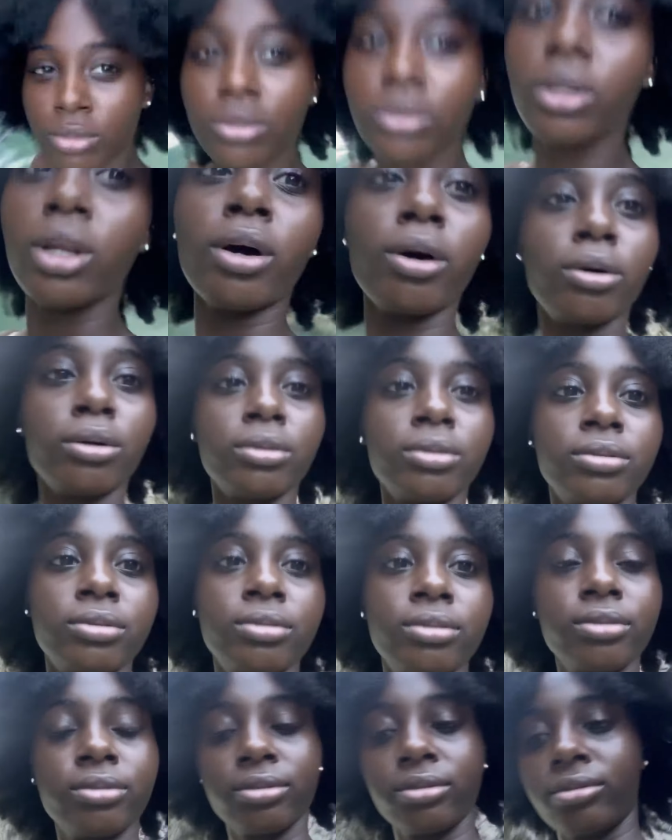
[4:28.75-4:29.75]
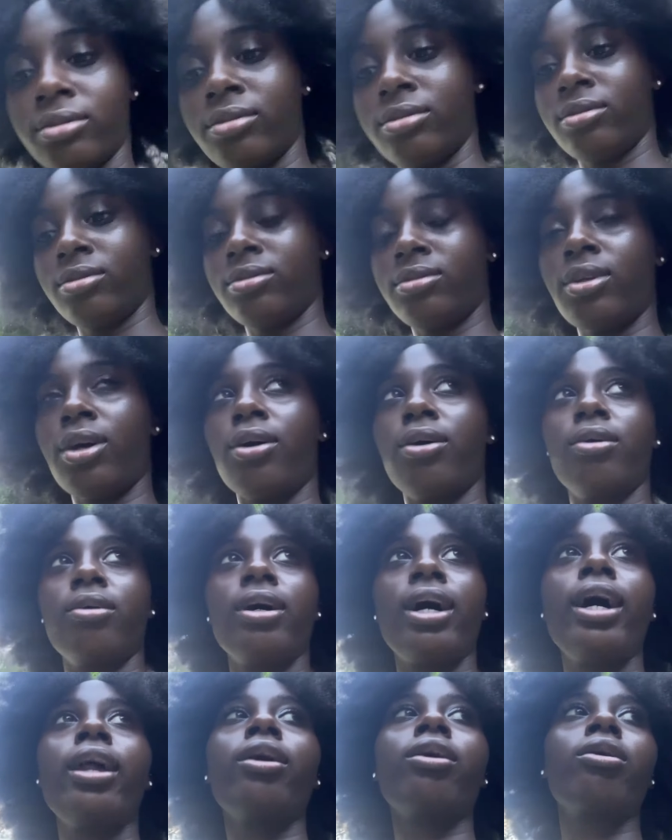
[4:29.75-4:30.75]
No,
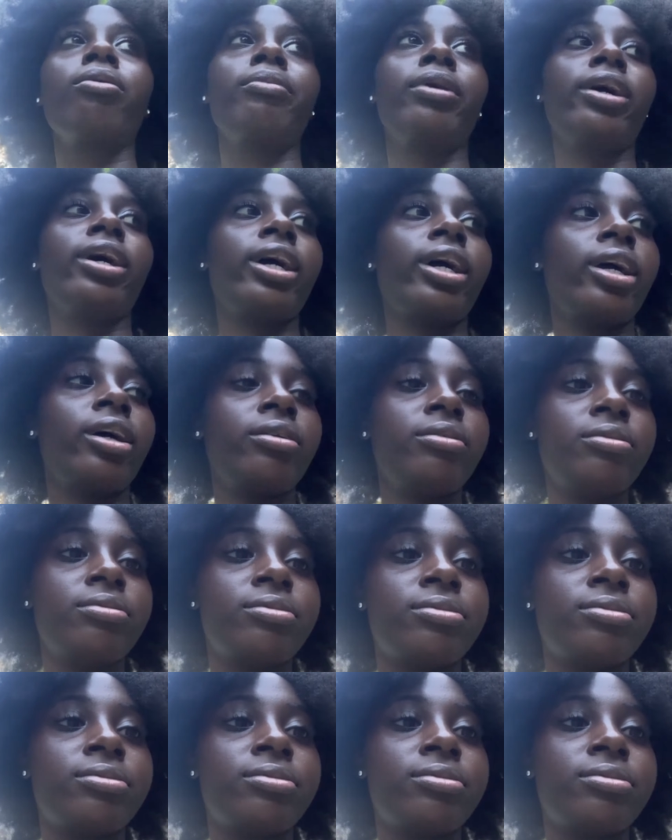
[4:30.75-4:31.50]
I don't come here again.